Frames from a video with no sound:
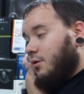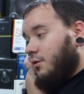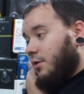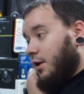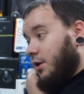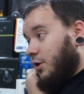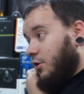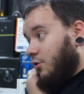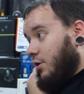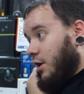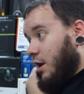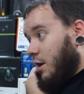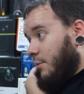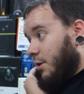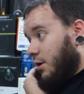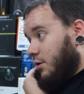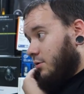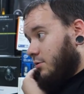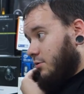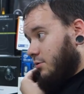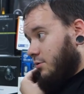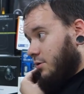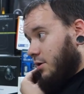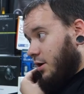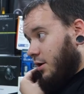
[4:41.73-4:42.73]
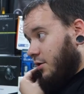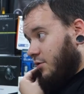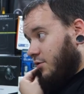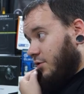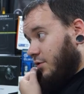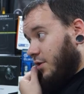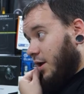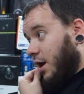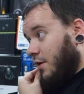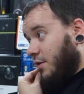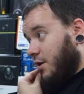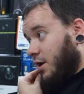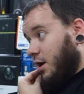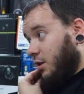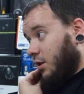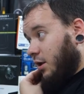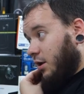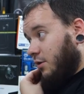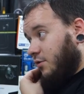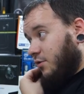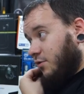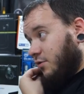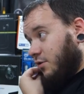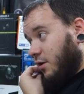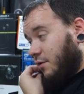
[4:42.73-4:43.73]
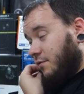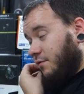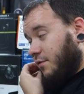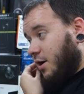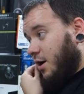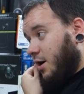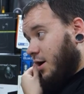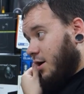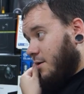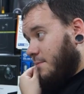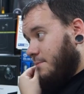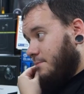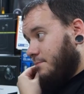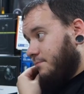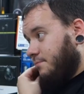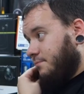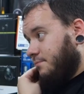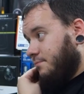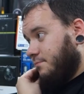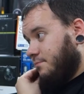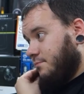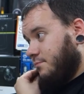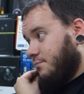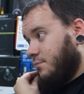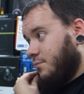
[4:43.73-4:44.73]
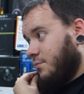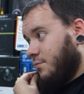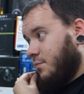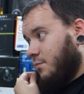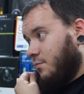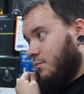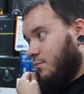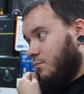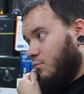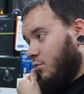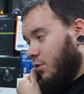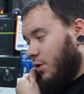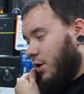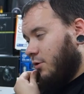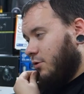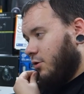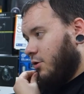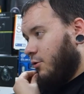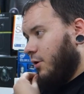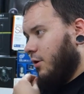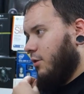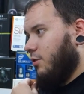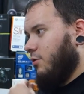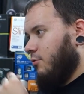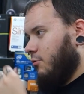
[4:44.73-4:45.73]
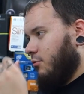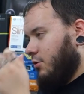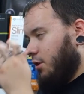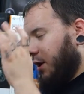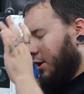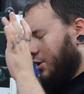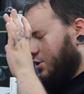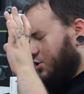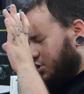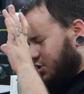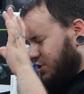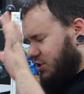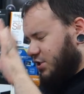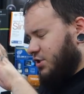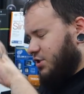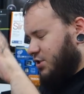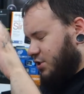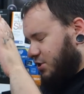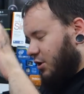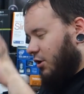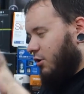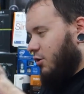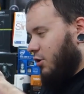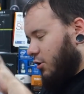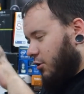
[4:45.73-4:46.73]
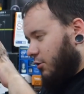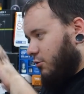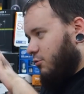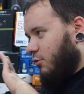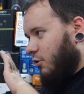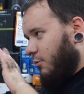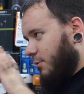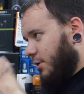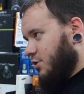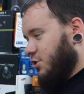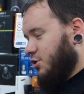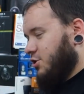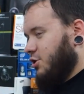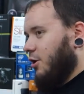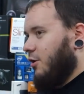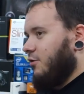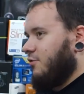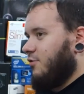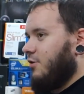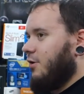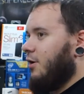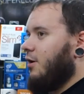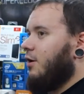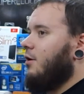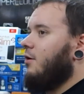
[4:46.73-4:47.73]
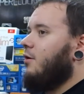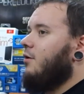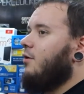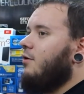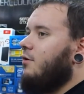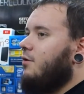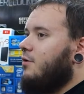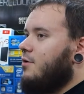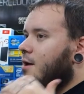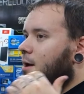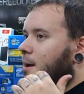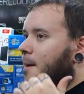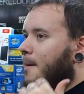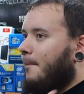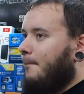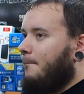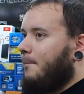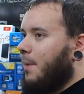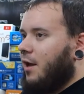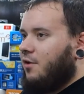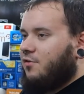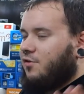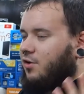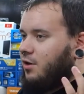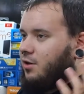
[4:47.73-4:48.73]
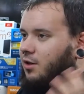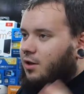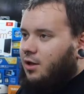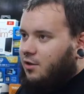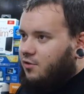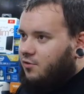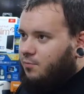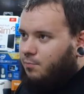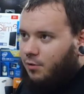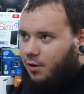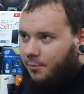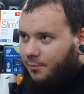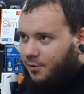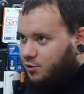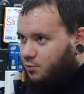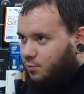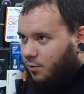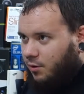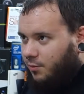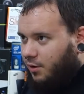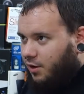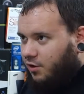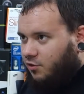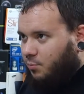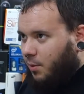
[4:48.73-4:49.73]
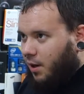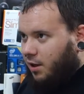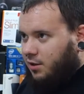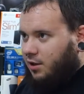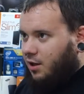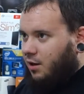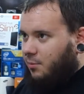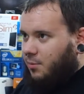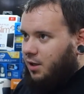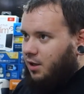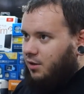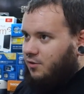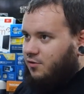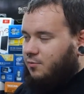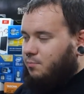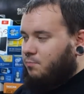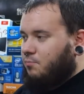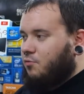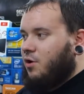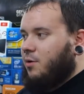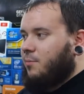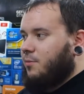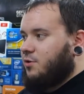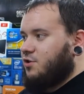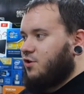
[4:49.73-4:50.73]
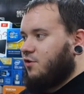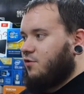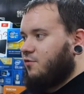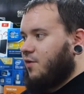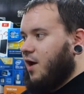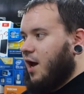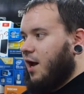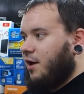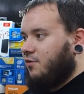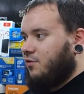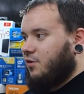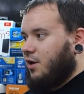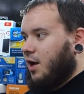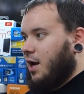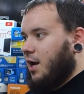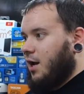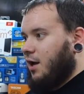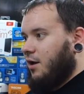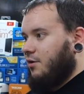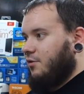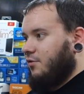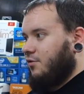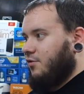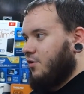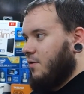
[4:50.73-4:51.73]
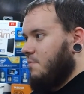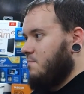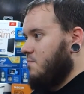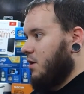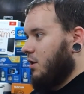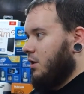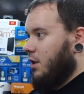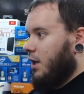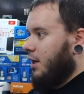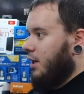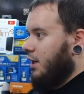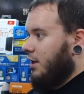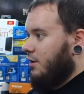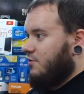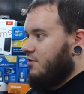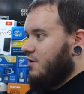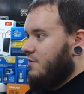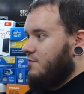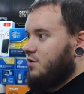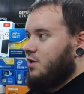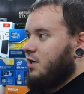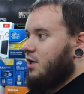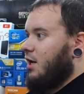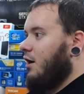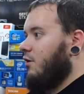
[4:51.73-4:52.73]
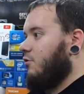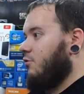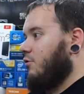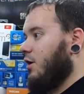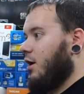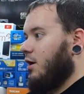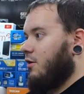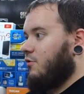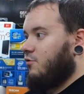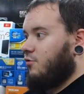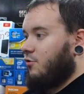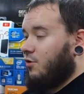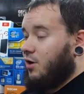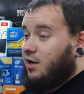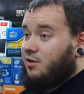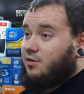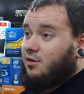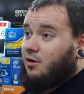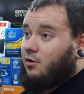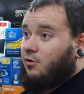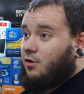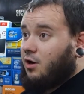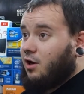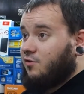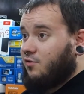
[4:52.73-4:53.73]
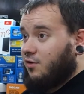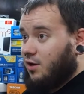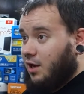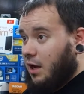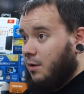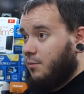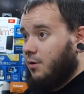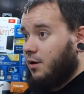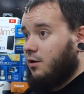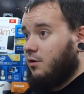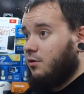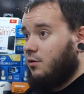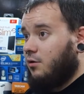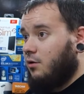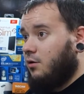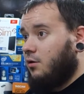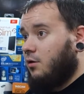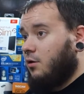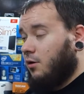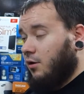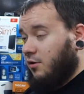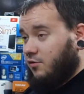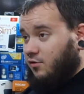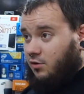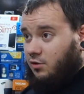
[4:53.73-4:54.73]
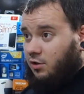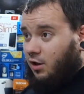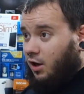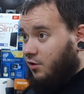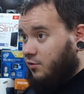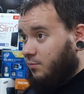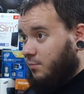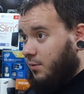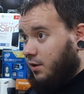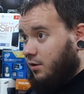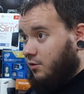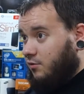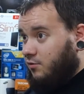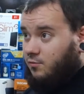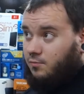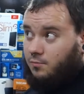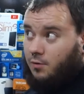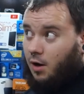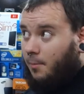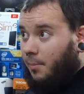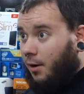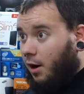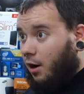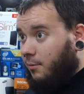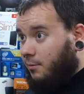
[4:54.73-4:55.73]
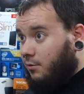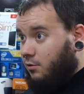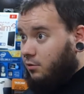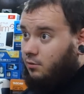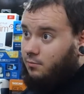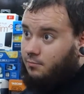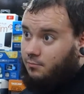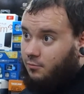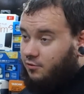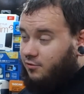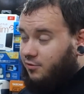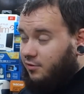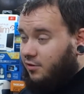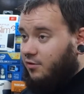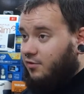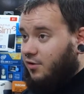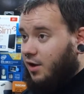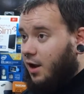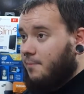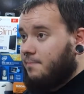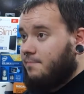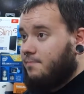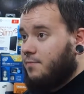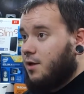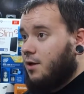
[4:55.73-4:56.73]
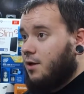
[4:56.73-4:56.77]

You name it. So, yeah, they got lots of stuff. Without going through, starting to go through a bunch of charts in here, basically, it's pretty much what we expected. I mean, it's pretty much as fast as something like a 1700X or an 1800X in gaming, because the clock speed is comparable, mostly the same.